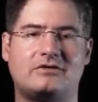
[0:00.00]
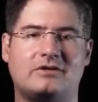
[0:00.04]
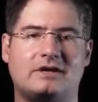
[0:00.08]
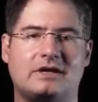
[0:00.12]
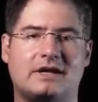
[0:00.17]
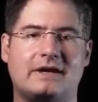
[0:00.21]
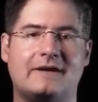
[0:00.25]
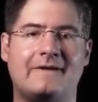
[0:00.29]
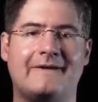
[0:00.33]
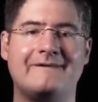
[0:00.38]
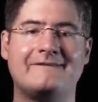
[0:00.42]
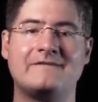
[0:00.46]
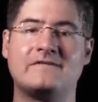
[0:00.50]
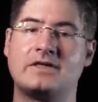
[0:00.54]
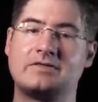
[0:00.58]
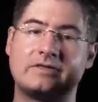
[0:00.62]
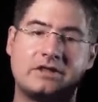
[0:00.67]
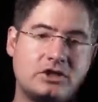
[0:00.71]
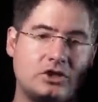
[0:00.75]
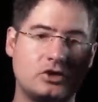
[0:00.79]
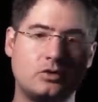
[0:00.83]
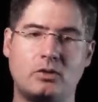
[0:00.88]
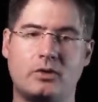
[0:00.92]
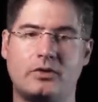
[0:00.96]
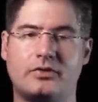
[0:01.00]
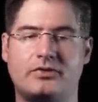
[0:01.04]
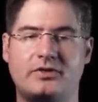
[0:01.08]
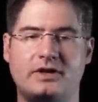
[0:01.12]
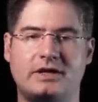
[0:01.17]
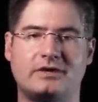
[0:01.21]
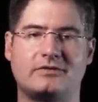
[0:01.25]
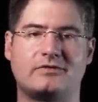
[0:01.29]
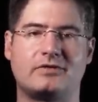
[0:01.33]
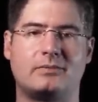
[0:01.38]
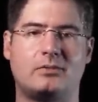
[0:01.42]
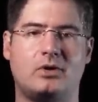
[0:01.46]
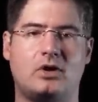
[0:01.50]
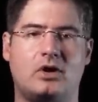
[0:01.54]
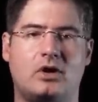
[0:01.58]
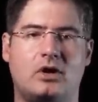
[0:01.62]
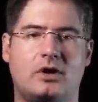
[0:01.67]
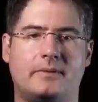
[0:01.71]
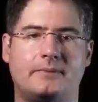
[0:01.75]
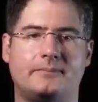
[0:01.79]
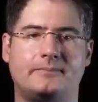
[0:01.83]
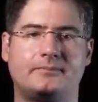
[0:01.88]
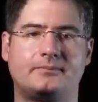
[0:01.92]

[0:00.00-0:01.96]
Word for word: in it that you won't think of them all.